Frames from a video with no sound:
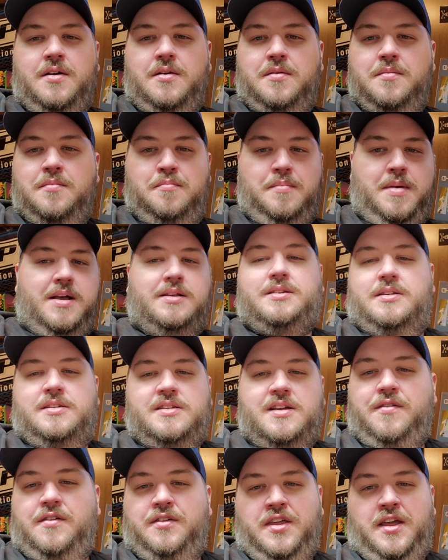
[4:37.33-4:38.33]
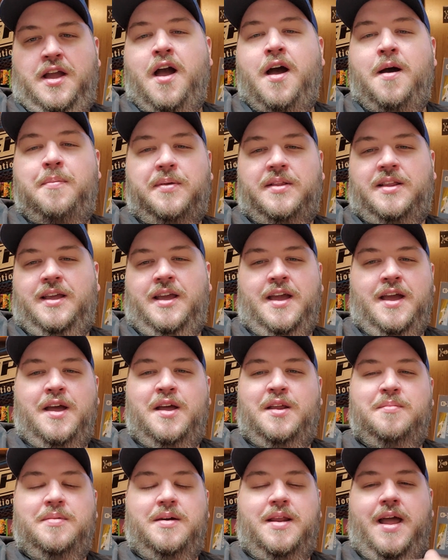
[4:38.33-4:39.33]
messes everything up at the
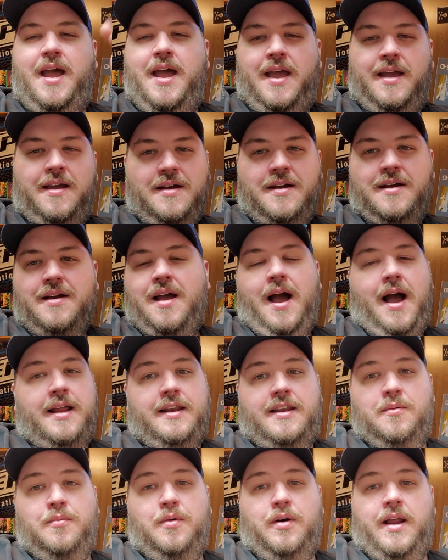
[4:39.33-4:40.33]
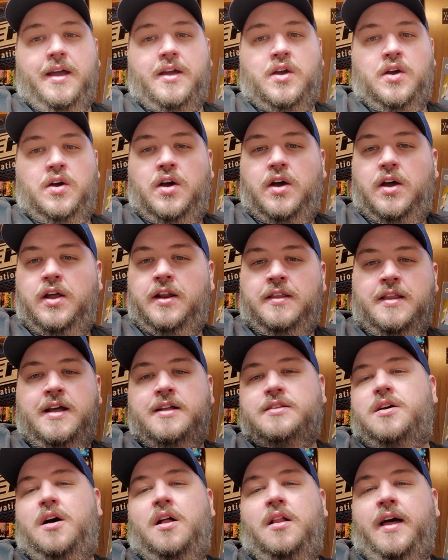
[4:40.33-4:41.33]
end. But hey, I did what I could, and
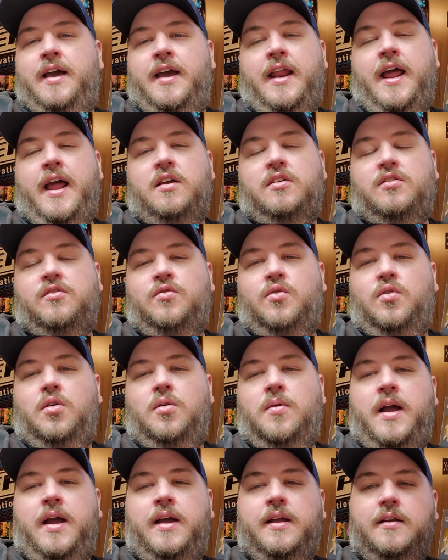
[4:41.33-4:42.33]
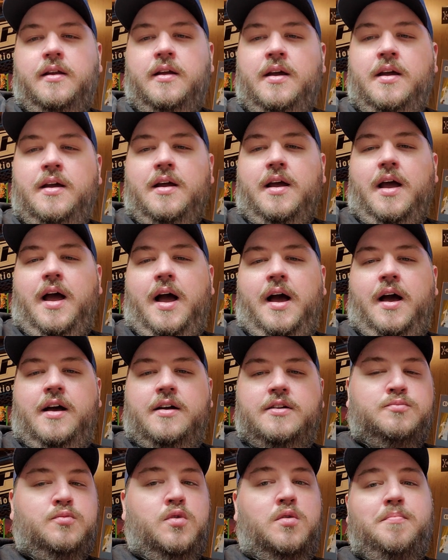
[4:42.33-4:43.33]
that's all I can ask for, right? I
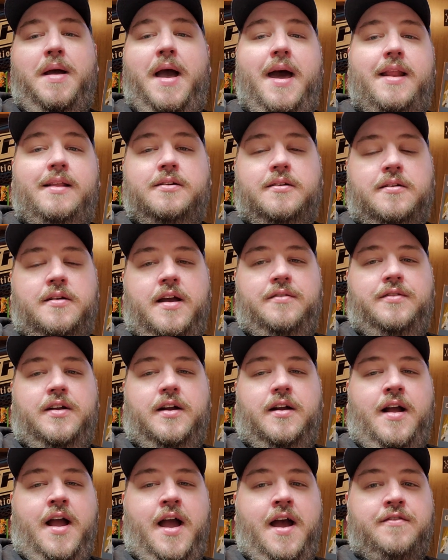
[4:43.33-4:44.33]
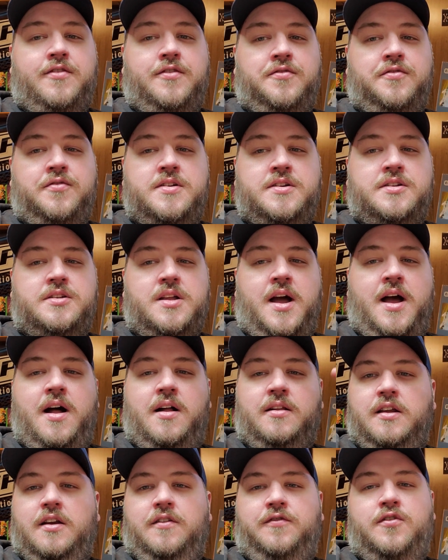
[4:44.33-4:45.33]
was more mad at the Gravedigger after
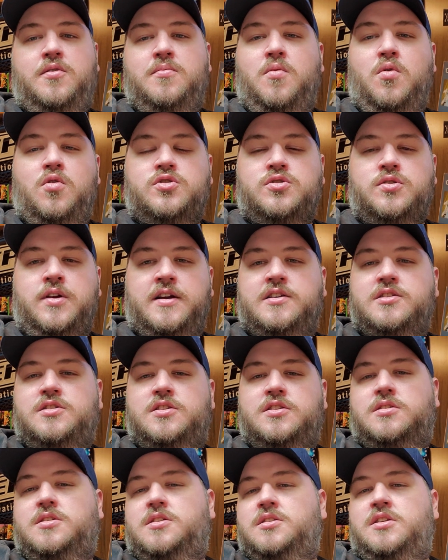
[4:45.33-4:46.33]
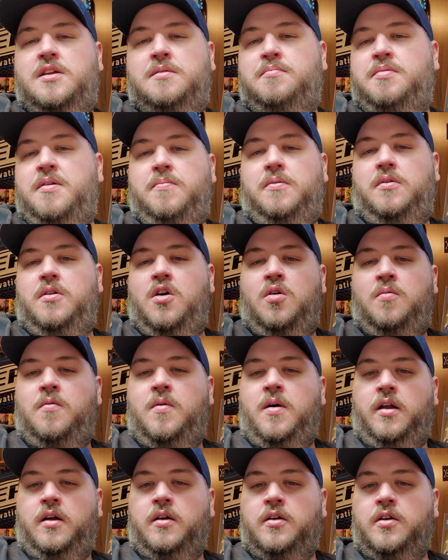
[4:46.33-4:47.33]
freestyle. Did a few more tricks just to send people home
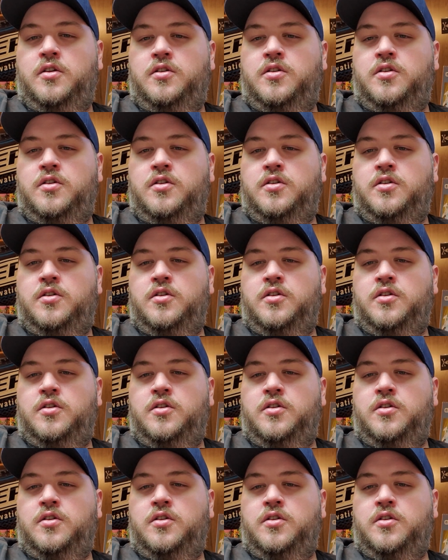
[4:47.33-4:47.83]
on a good note,